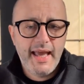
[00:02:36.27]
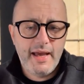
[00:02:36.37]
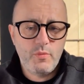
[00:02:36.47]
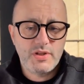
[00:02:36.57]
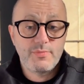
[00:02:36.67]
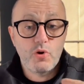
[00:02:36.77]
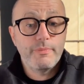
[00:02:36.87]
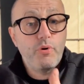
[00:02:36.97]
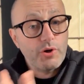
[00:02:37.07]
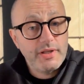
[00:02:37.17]
And what's more
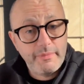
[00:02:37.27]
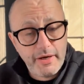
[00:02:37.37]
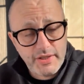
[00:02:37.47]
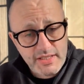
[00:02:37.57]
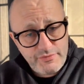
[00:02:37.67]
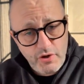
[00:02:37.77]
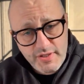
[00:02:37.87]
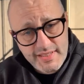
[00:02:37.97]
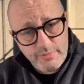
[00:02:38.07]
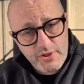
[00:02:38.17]
important about this for our
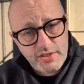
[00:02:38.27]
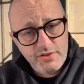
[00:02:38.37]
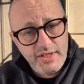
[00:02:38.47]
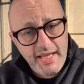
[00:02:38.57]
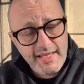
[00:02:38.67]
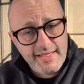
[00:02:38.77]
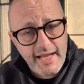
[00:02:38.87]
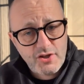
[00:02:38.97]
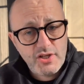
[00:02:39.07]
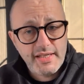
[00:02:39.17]
subject today is
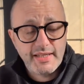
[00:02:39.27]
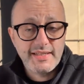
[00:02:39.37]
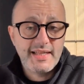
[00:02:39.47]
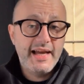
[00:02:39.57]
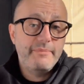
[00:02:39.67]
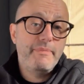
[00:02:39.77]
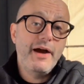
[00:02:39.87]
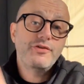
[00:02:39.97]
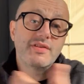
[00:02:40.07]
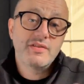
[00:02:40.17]
actually that this light
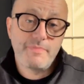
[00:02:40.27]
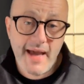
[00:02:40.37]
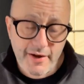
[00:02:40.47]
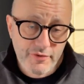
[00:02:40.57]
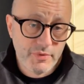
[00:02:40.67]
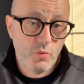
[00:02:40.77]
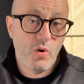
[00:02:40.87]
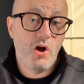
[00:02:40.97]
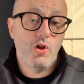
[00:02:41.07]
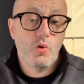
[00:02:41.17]
bounces back from the
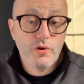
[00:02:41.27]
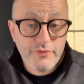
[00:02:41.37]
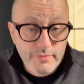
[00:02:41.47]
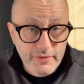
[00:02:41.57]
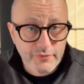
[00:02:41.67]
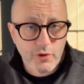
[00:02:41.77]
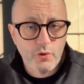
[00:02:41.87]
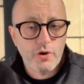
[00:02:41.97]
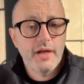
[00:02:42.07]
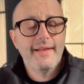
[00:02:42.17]
wall or from the
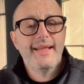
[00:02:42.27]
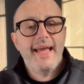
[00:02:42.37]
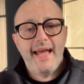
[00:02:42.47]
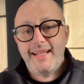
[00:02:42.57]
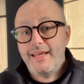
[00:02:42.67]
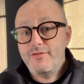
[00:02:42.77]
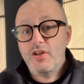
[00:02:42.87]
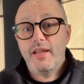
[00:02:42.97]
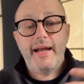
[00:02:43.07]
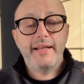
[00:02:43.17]
floor and gives
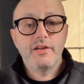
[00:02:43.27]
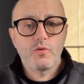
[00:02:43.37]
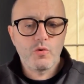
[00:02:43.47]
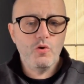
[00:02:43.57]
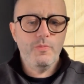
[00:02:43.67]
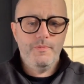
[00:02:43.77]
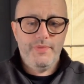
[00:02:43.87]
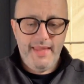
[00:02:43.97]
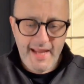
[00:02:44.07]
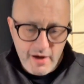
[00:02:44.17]
you light in the room.
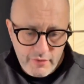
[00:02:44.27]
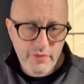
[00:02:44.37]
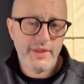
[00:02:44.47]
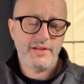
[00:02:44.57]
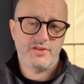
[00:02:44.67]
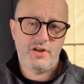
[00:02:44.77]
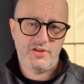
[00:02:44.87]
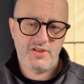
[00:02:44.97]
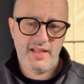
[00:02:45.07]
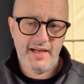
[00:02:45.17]
And everything
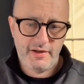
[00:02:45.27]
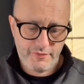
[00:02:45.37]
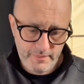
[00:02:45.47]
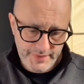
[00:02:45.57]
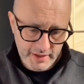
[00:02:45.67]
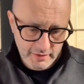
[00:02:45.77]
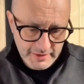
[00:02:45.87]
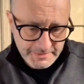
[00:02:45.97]
starts to light from there.